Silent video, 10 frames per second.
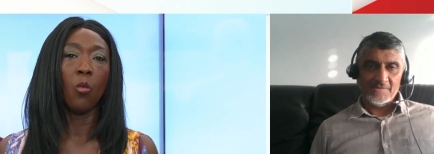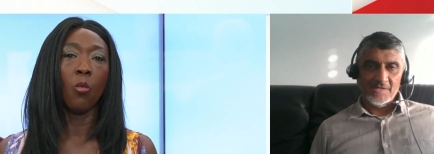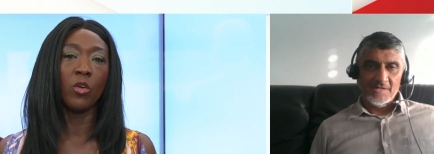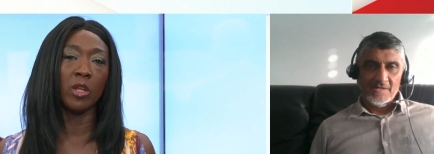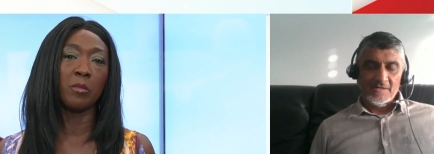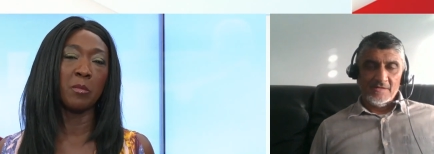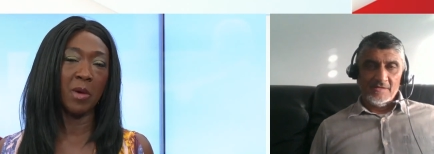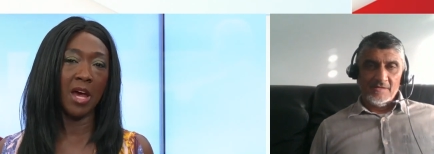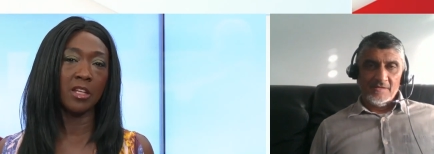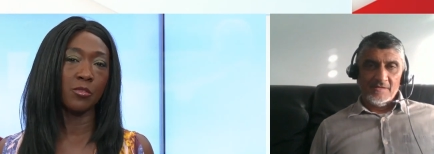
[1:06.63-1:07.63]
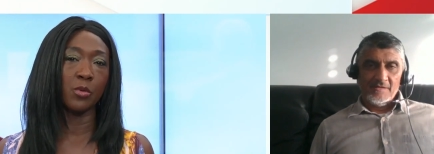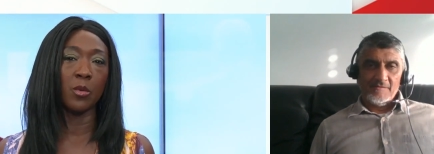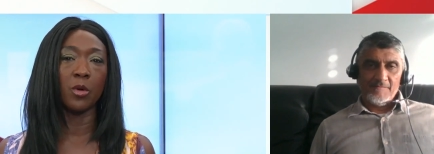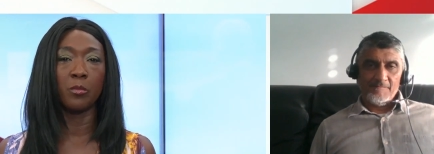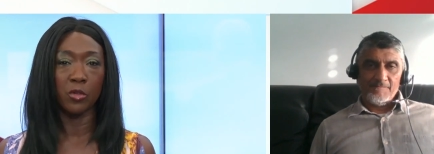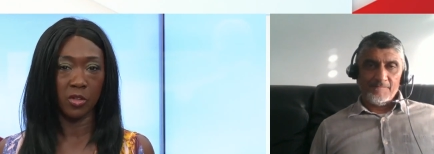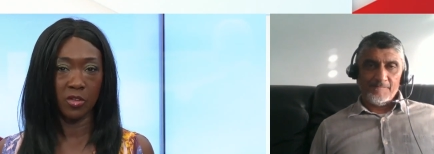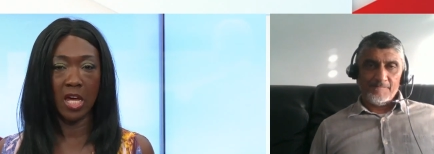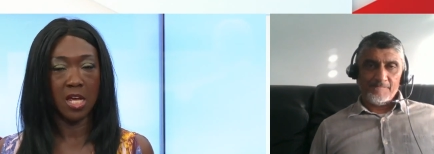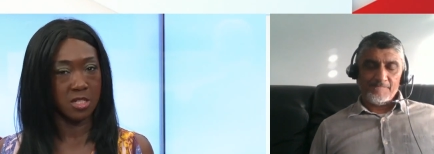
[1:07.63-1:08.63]
Speaker 1: would it be bad if we were putting
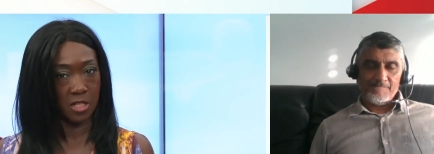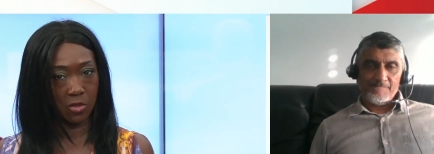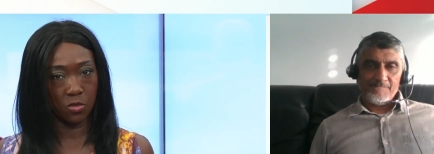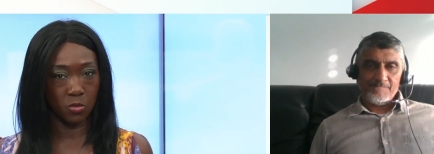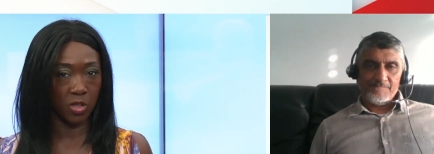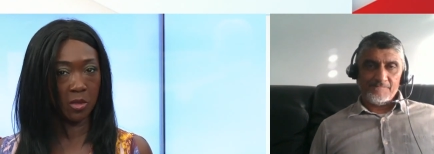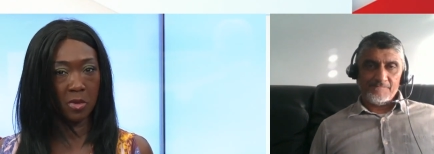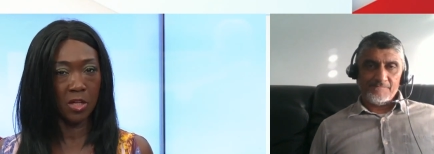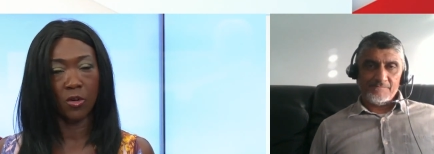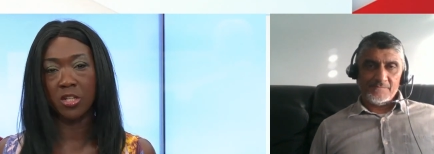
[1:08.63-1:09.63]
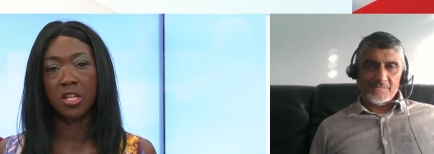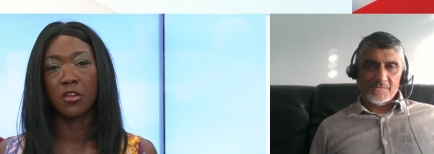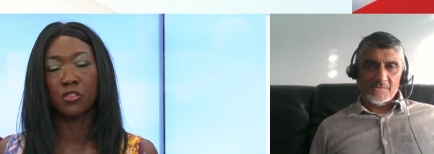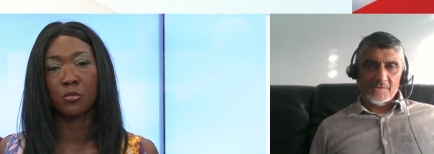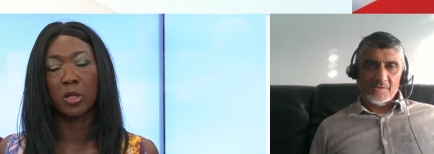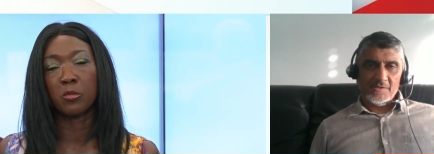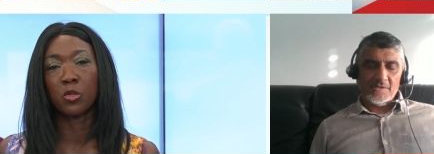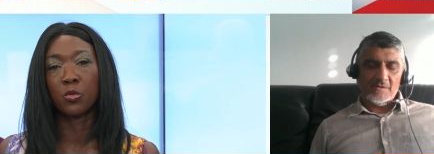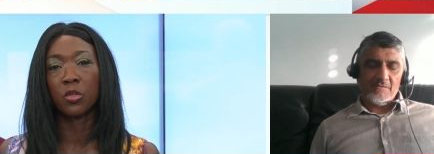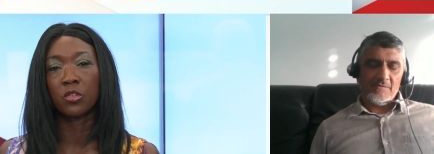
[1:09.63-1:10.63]
that as a, one of the main criteria for people
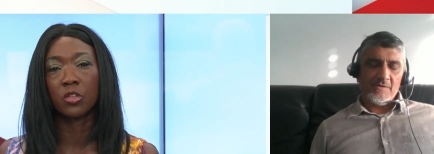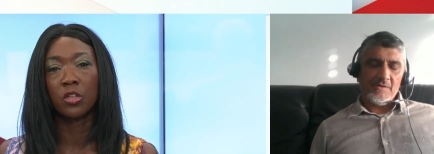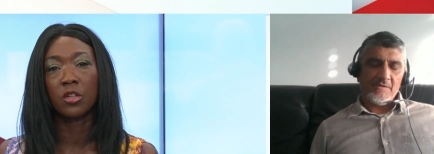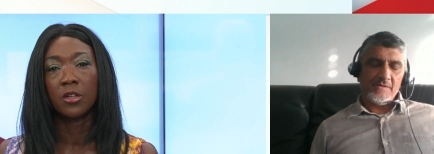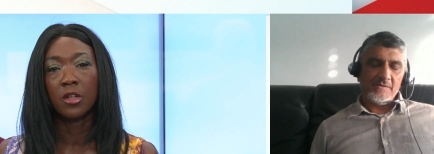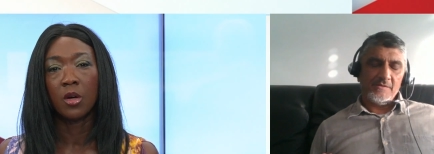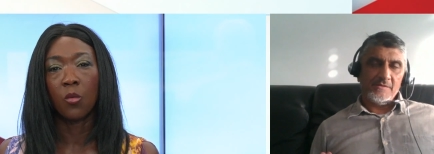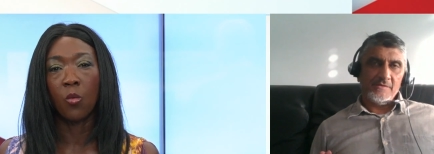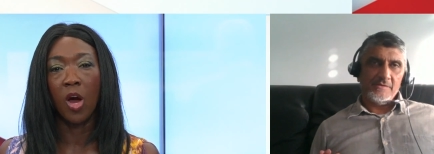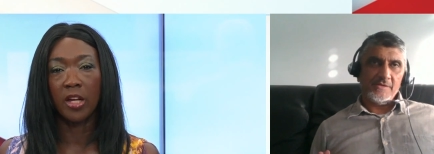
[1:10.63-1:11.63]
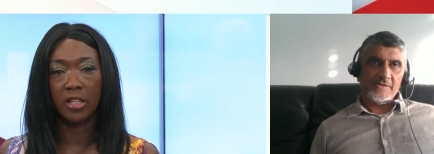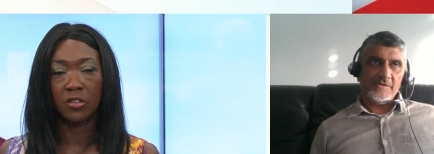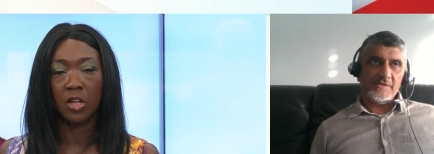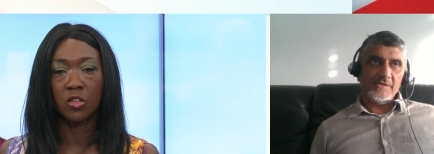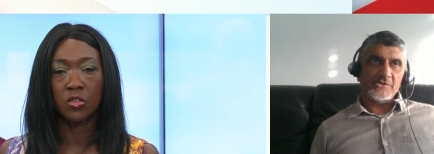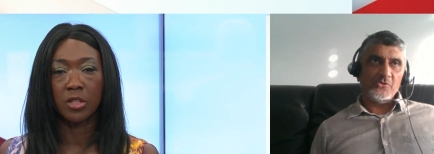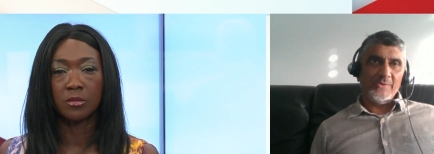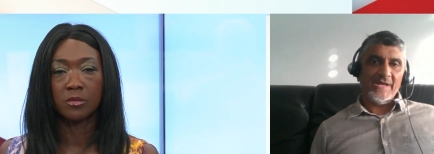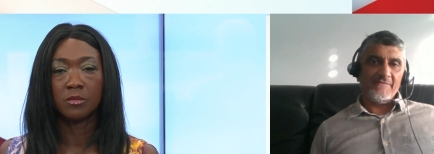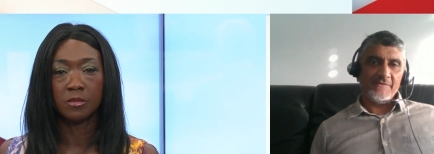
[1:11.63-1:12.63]
who want to work in... The, the, the,
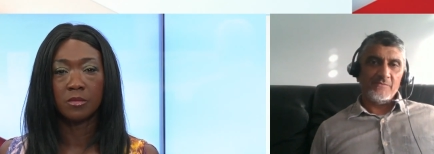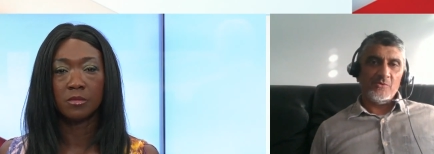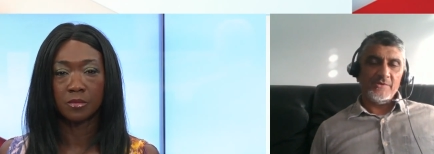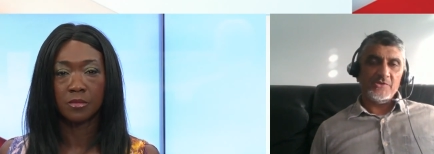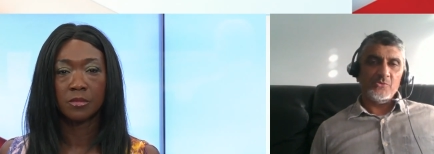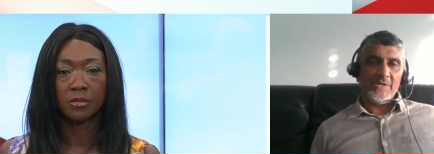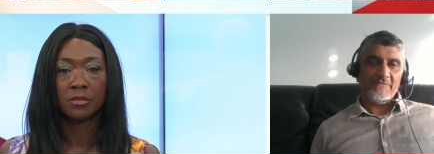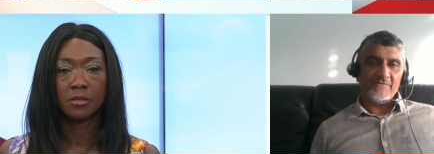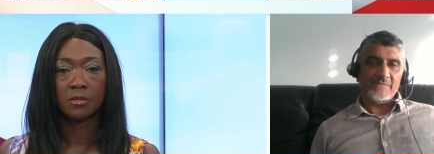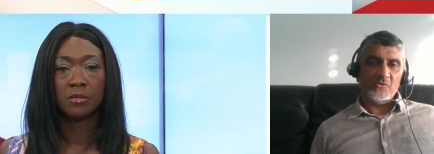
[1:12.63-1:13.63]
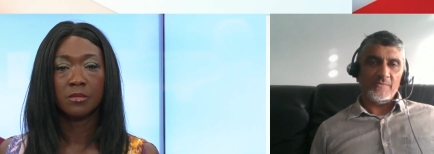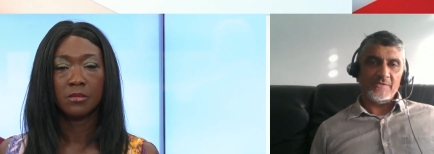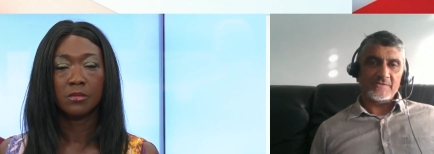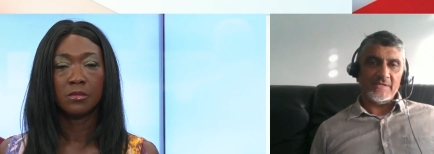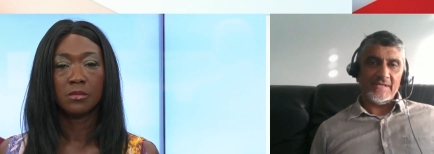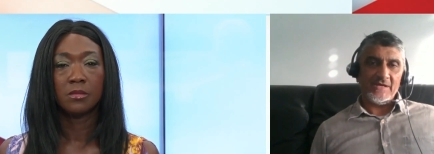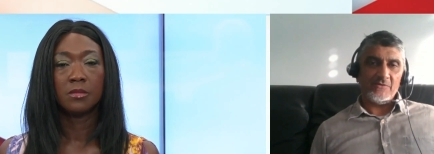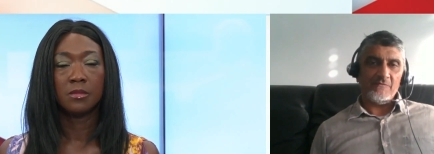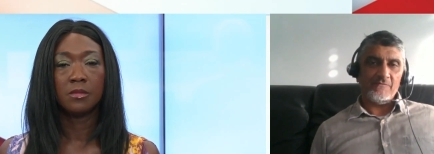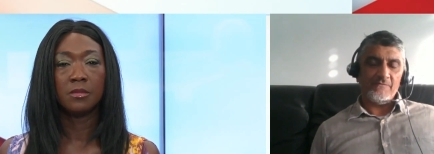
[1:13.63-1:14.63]
Speaker 2: issue we have at the moment, the issue we have at the moment is the
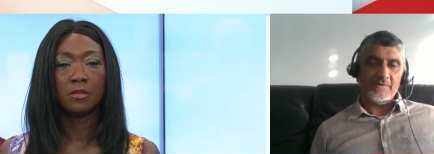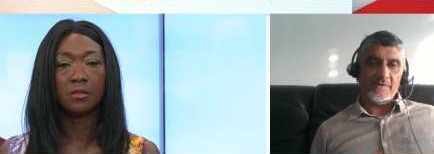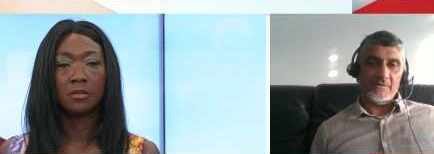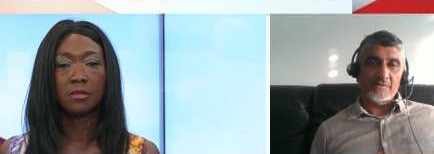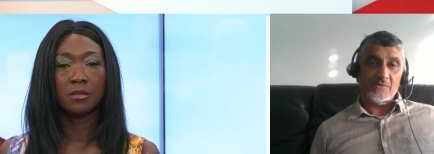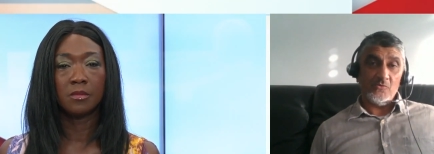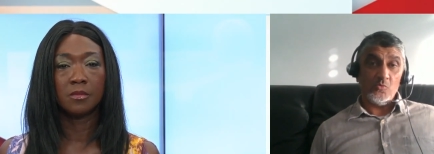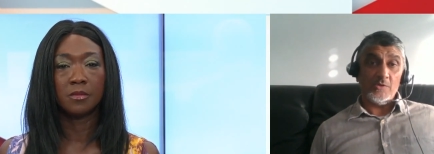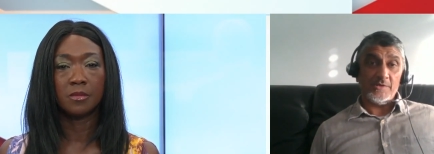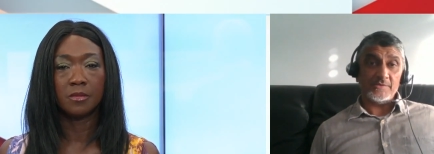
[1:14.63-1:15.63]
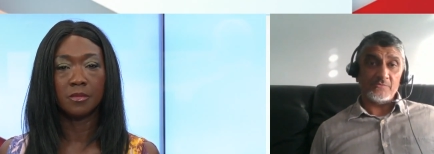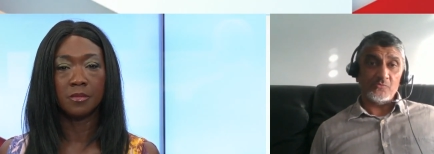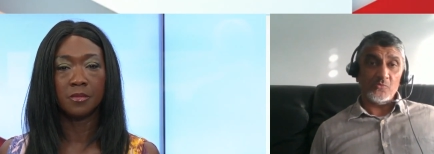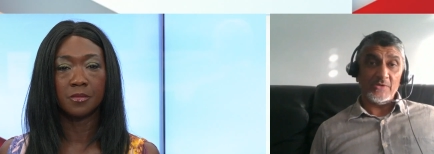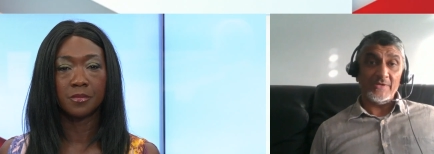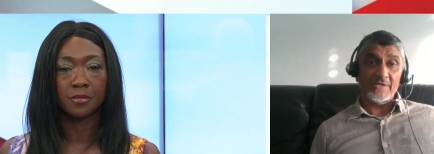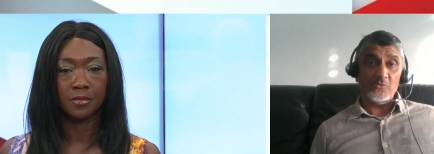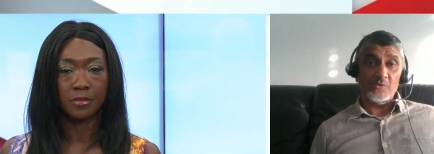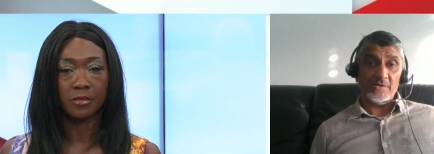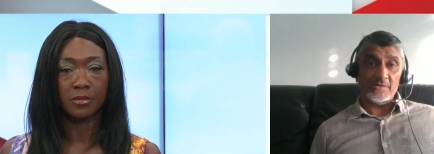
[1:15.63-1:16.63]
lack of uh, workers. We, we
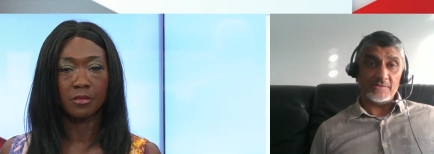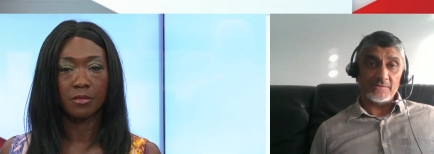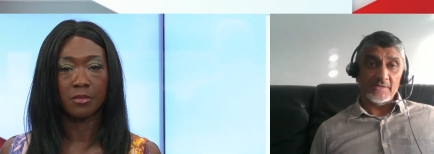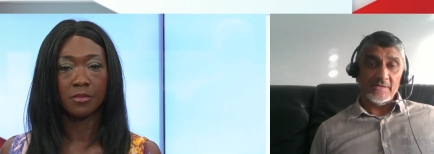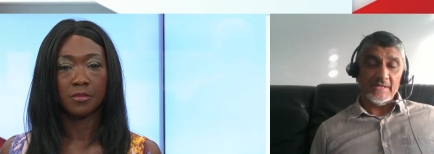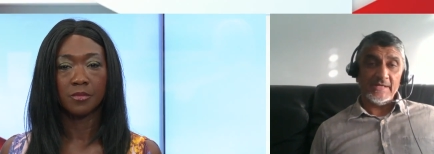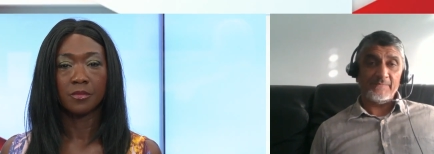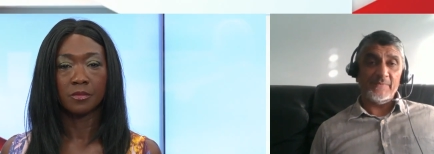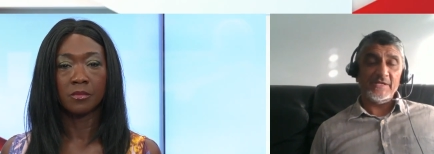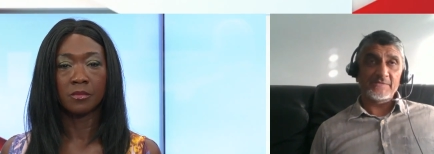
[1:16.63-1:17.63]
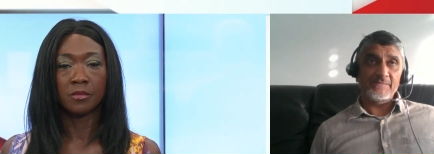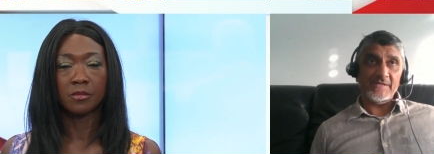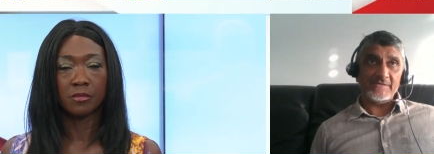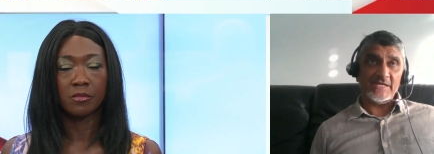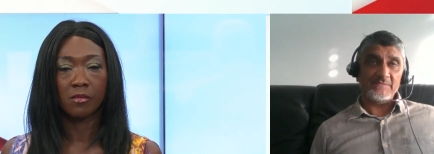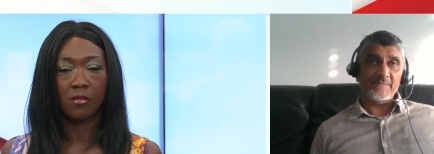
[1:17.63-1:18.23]
need workers. It mm-hmm. brings, it